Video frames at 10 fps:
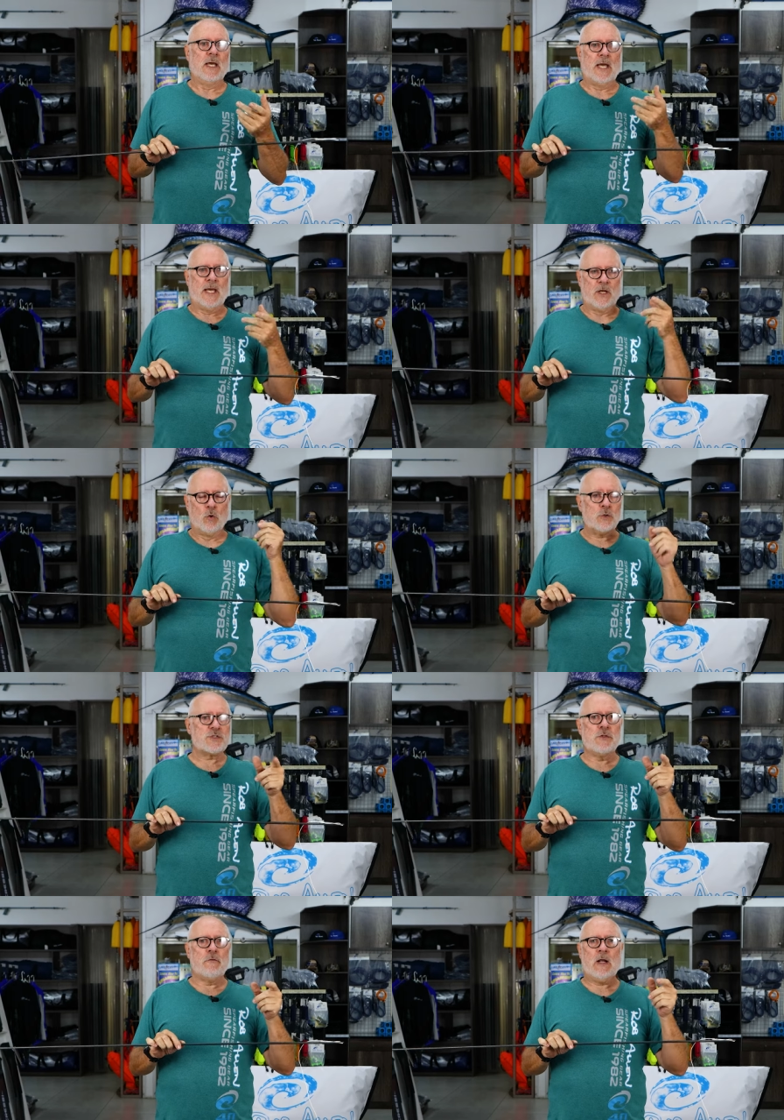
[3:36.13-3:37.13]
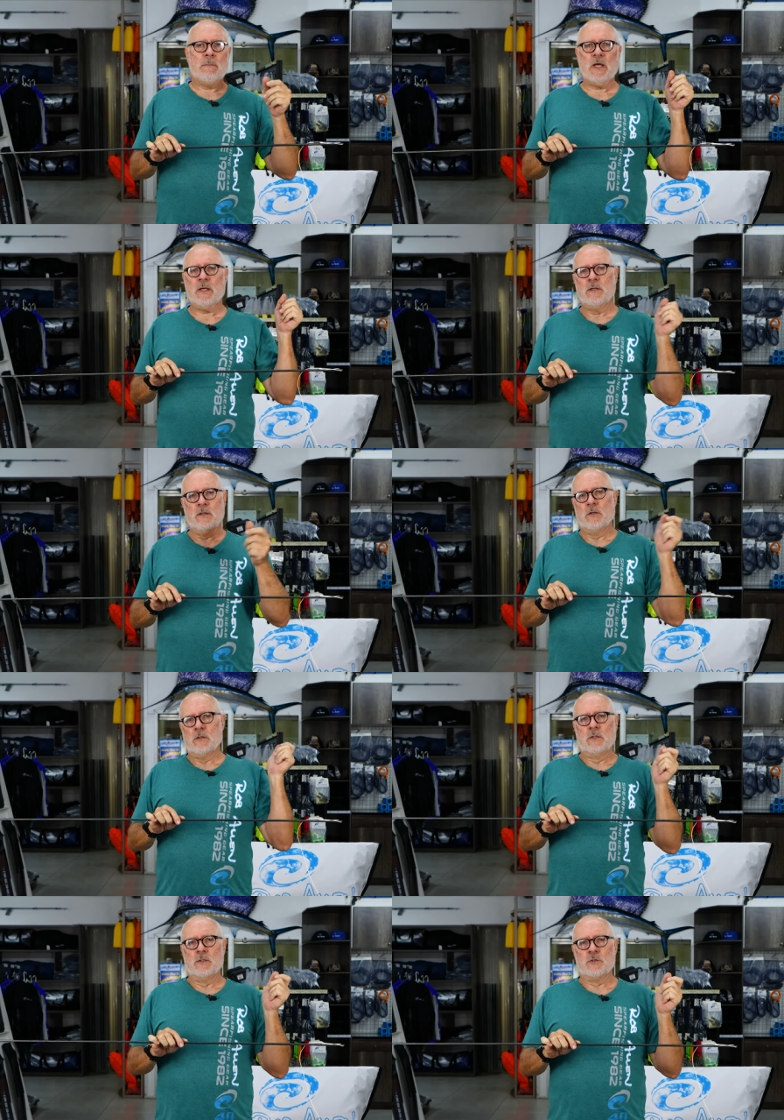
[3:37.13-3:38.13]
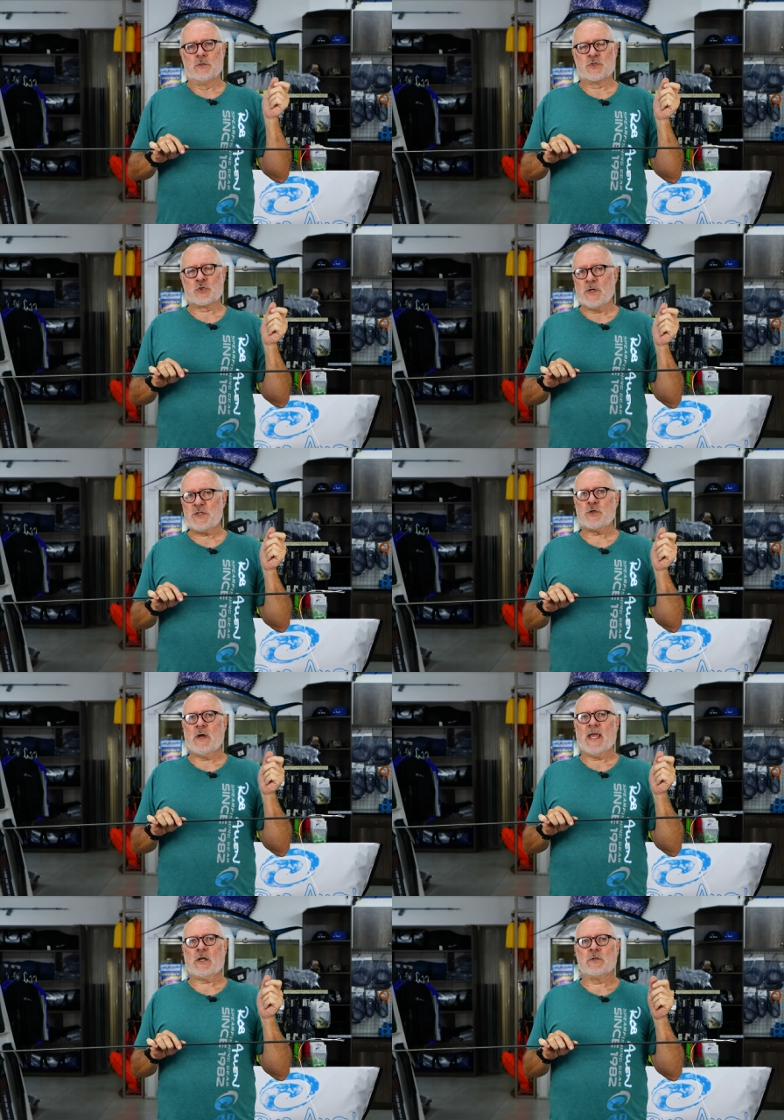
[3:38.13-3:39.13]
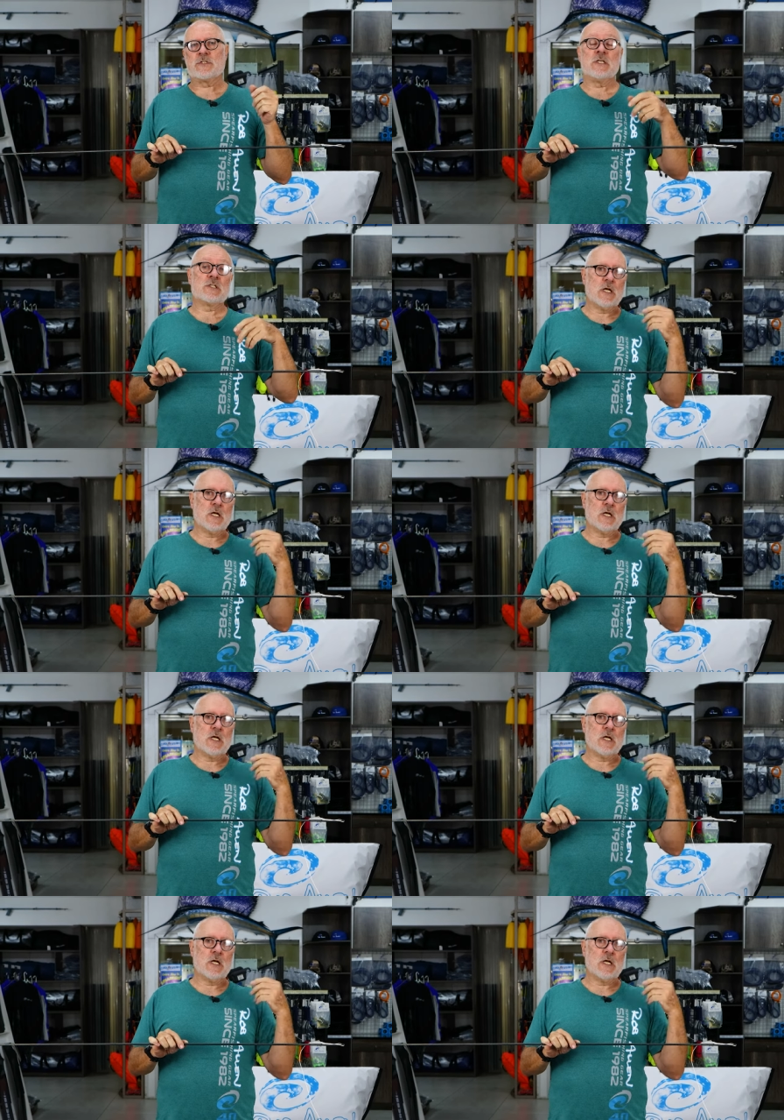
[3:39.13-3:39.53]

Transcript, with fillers: Uh, it hooks in the rubber, destroys your accuracy,